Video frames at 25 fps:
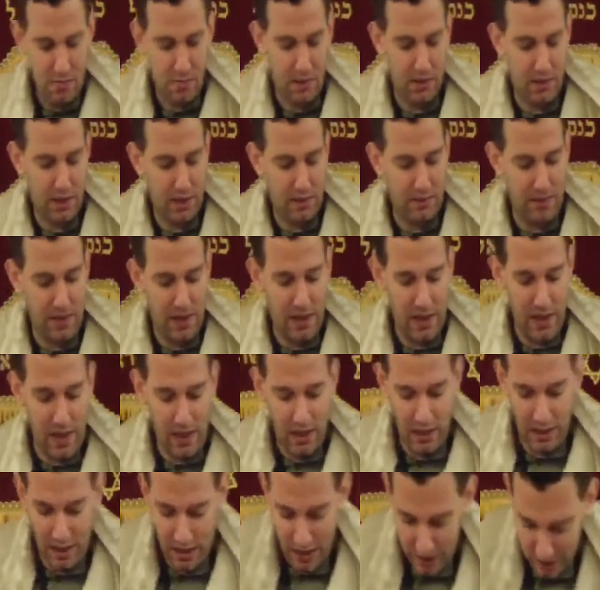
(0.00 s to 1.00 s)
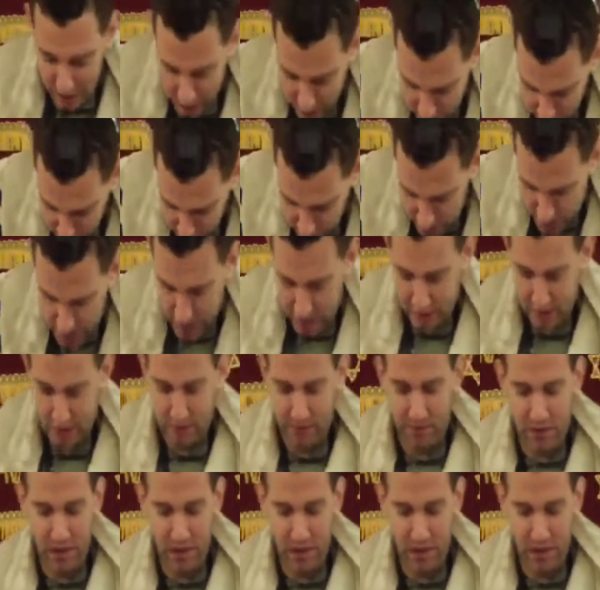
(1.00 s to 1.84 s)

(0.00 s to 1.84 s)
But they may not engage in wailing.